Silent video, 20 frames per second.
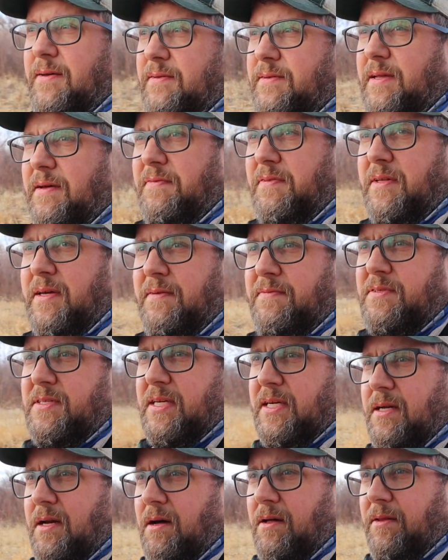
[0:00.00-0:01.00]
Definitely have
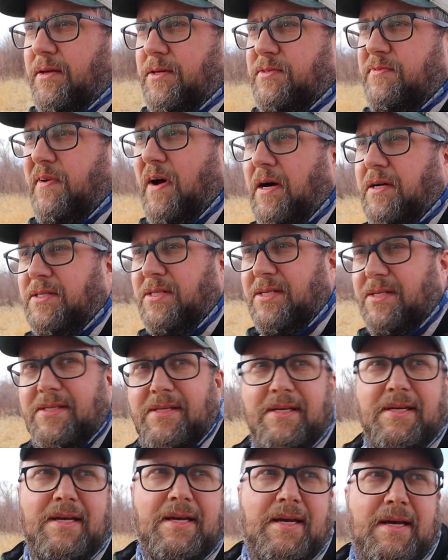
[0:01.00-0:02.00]
seen all those foxes.
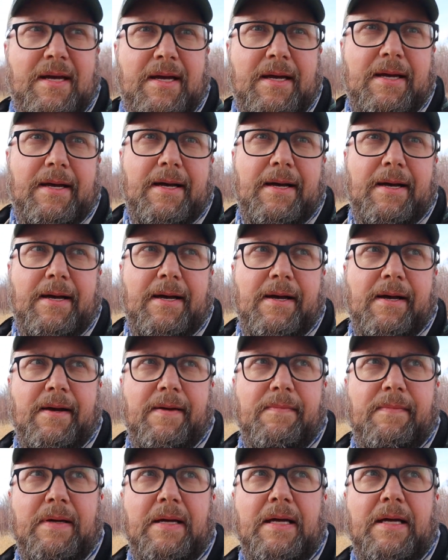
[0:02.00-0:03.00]

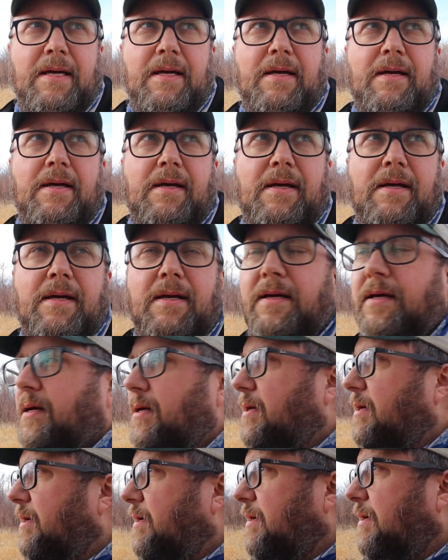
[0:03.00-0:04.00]
I
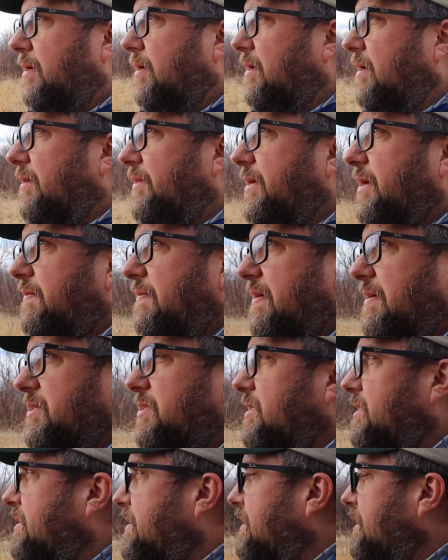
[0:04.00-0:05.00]
don't think I've
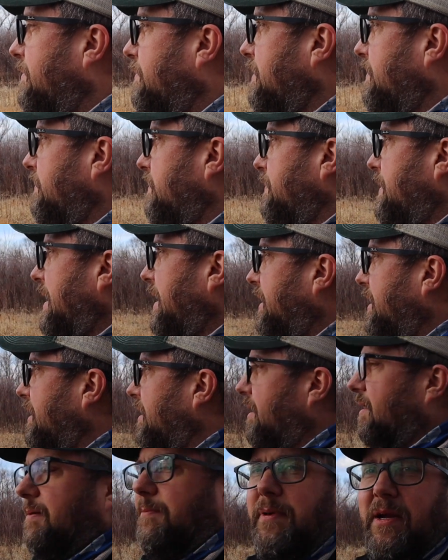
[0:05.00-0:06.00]
actually seen a beaver back
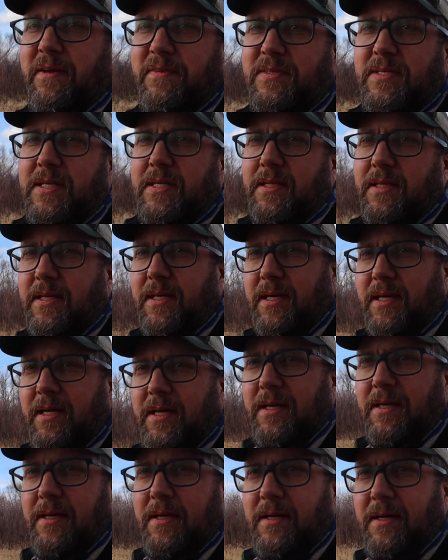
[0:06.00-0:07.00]
here, but I've seen the
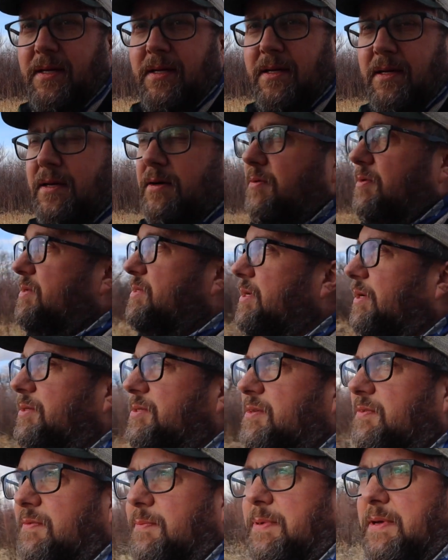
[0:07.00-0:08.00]

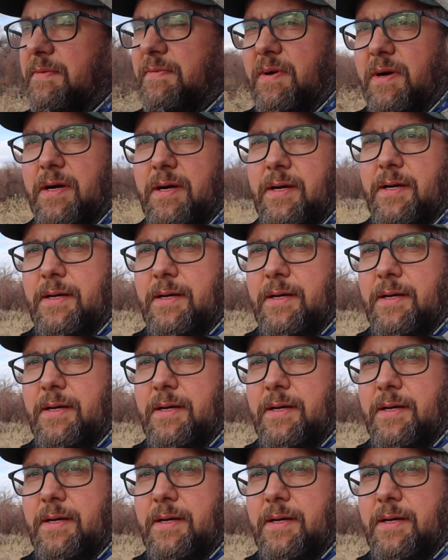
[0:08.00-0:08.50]
results of a beaver.